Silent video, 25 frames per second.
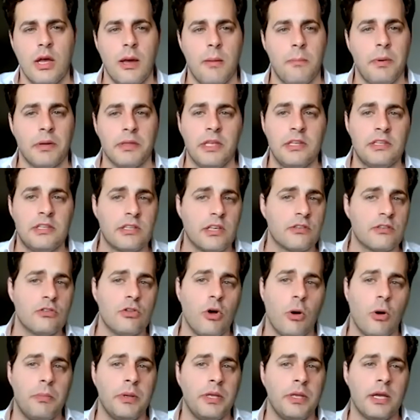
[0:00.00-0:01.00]
But this has
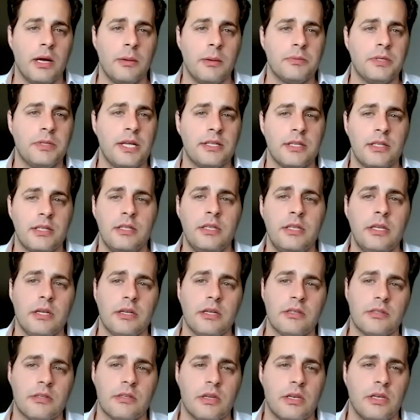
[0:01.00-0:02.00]
not been updated in
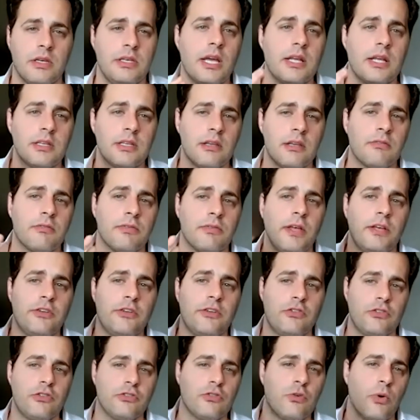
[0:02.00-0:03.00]
years, yet
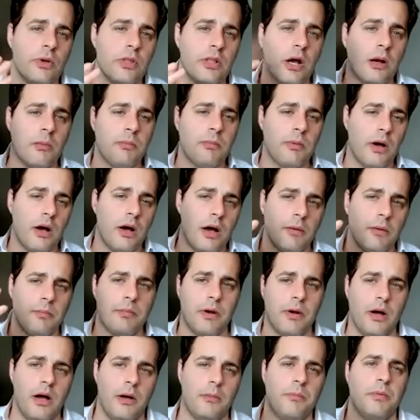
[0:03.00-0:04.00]
inflation is going up,
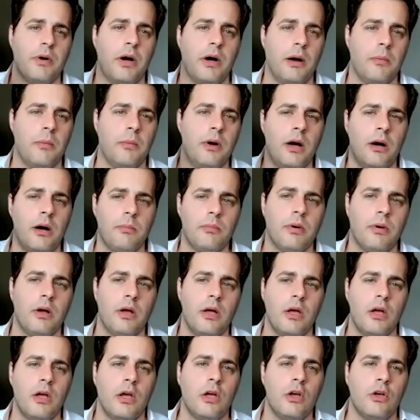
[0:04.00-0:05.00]
up, up, up, up.
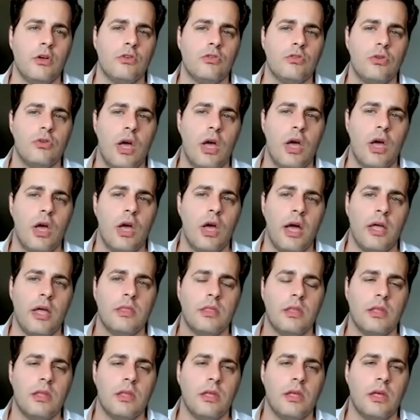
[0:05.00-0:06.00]
And
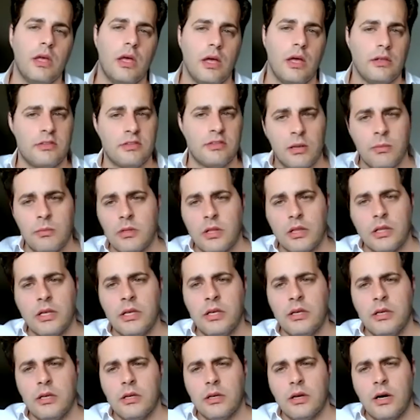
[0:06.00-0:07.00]

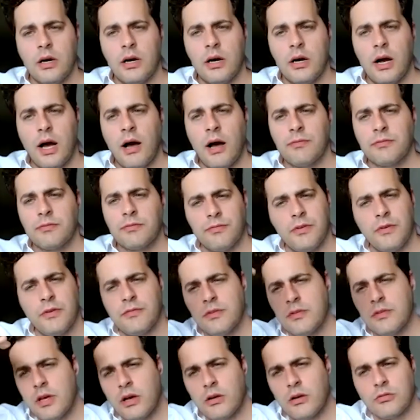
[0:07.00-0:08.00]
Similarly, uh, after
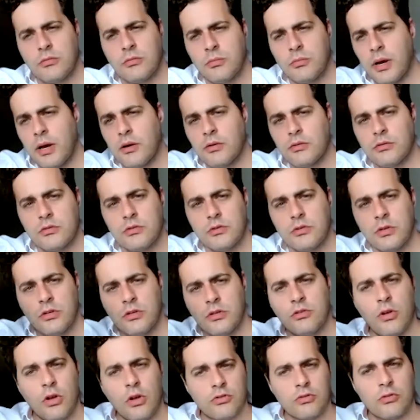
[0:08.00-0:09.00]
50,000 pounds,
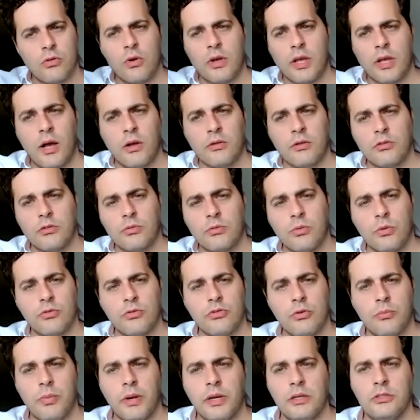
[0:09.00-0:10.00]
it's also not counted towards
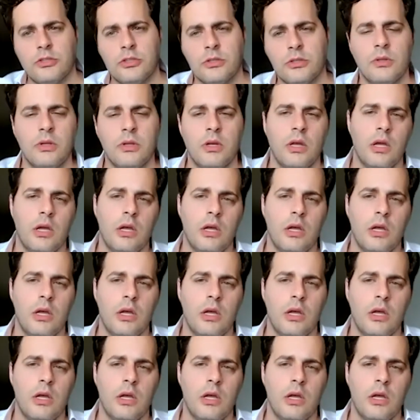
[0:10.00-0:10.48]
your pension.